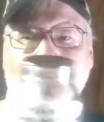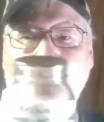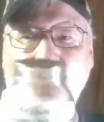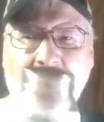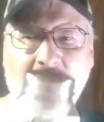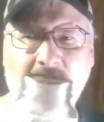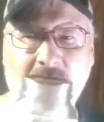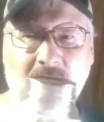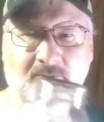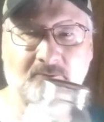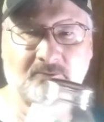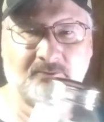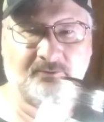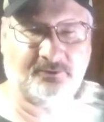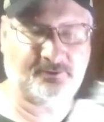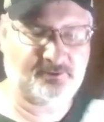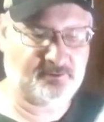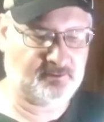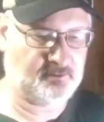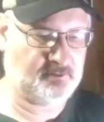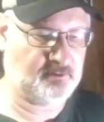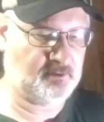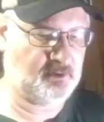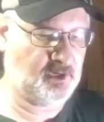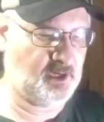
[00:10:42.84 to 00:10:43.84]
wounds,
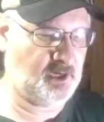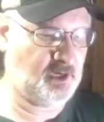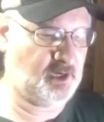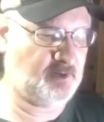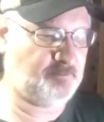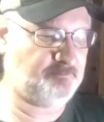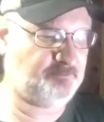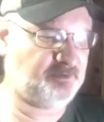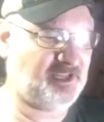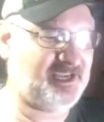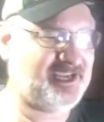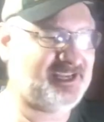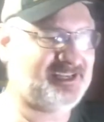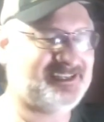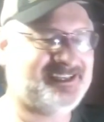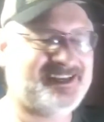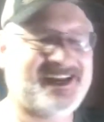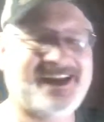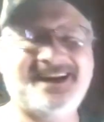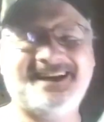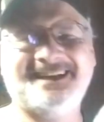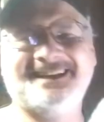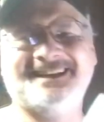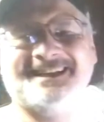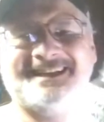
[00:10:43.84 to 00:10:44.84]
uh,
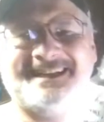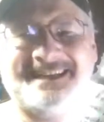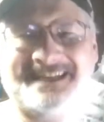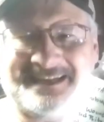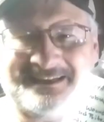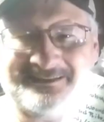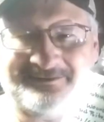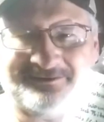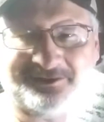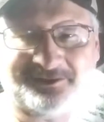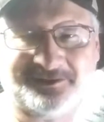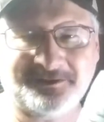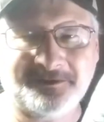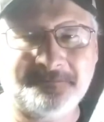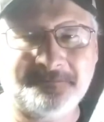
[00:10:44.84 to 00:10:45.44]
plantain leaves.